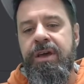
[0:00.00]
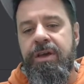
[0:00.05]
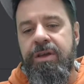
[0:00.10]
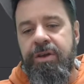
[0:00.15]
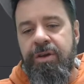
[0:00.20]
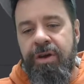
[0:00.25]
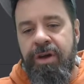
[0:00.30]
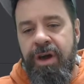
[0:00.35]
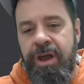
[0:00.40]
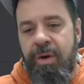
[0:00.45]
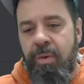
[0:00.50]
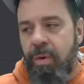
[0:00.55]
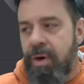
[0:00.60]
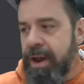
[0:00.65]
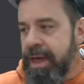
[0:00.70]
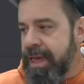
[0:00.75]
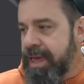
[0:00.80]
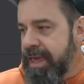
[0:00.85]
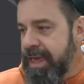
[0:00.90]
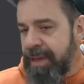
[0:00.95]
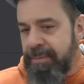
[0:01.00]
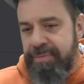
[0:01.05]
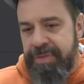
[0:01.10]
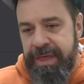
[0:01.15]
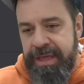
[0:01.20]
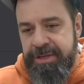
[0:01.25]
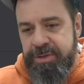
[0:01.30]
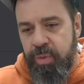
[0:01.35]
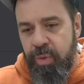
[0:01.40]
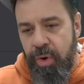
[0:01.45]
You're going to want to keep
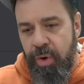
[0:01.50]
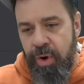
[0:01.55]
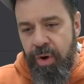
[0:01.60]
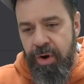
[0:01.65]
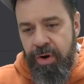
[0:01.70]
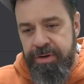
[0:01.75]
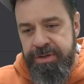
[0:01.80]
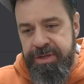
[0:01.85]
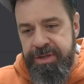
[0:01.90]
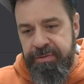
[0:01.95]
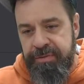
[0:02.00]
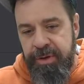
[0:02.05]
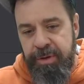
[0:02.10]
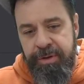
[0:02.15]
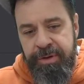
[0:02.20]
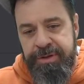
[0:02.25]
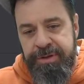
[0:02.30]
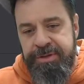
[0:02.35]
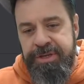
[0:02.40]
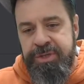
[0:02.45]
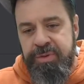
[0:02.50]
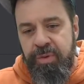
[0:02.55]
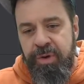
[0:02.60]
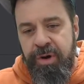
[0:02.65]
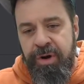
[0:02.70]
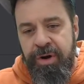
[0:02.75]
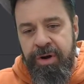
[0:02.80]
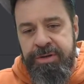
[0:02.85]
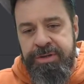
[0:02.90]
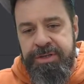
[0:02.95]
these words. If you lose these
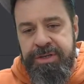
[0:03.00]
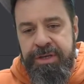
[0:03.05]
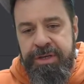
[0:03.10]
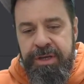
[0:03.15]
words,